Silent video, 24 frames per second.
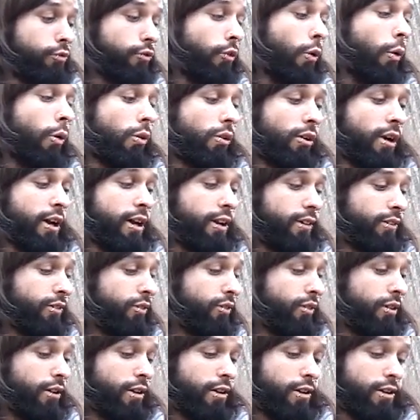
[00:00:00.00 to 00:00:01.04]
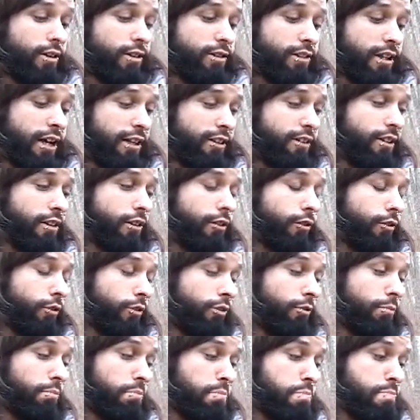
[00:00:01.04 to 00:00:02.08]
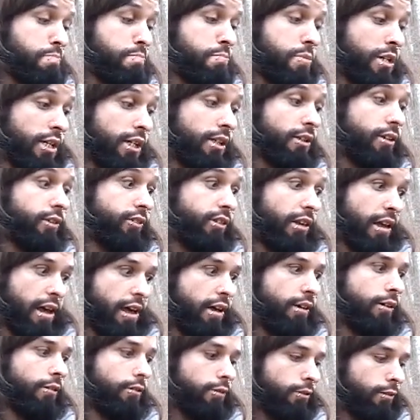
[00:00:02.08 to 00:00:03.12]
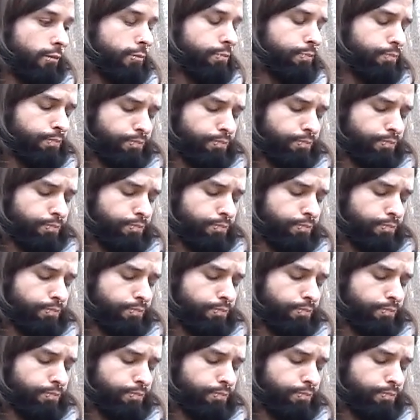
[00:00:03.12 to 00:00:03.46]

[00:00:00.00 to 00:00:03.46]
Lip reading: fore end. That thing looks mean as hell.